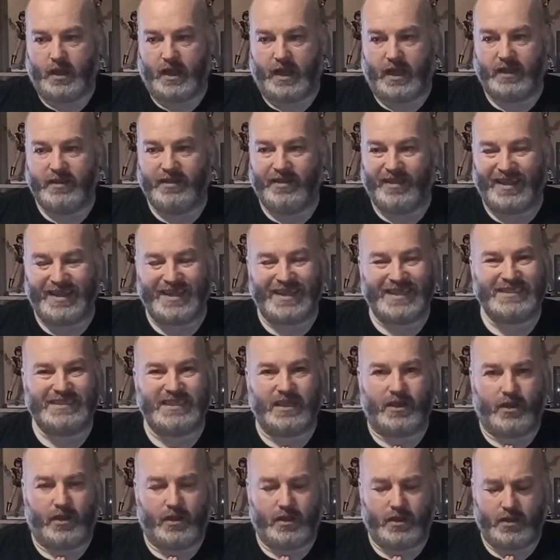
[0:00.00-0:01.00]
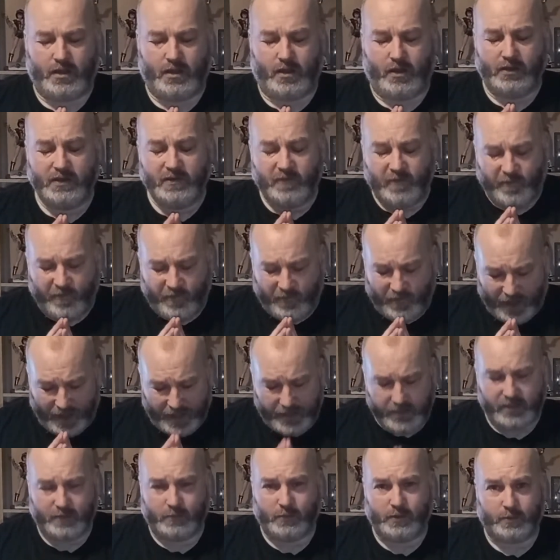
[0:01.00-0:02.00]
And that is
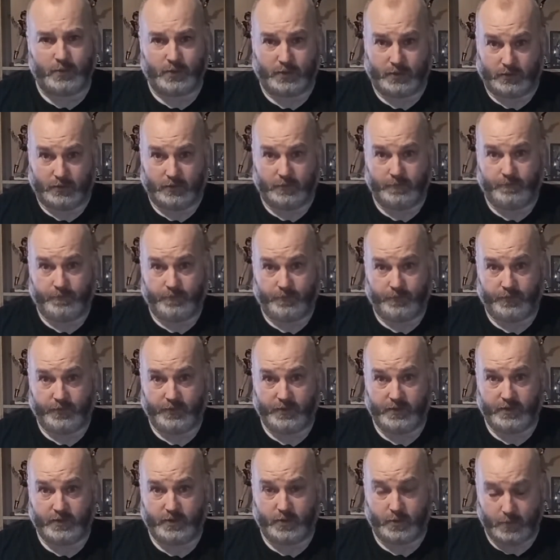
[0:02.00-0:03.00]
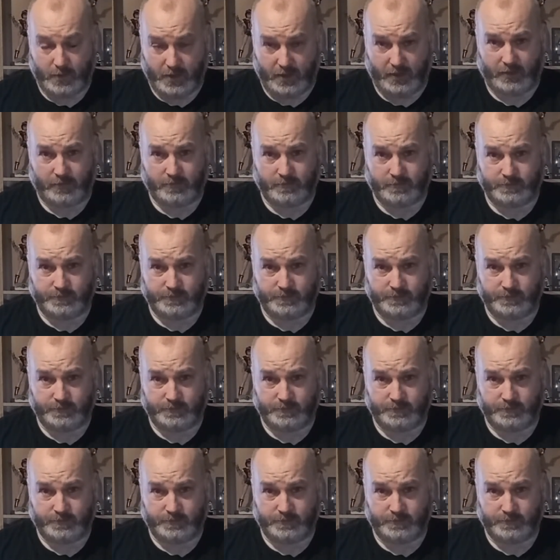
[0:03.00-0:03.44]
unfathomable to me.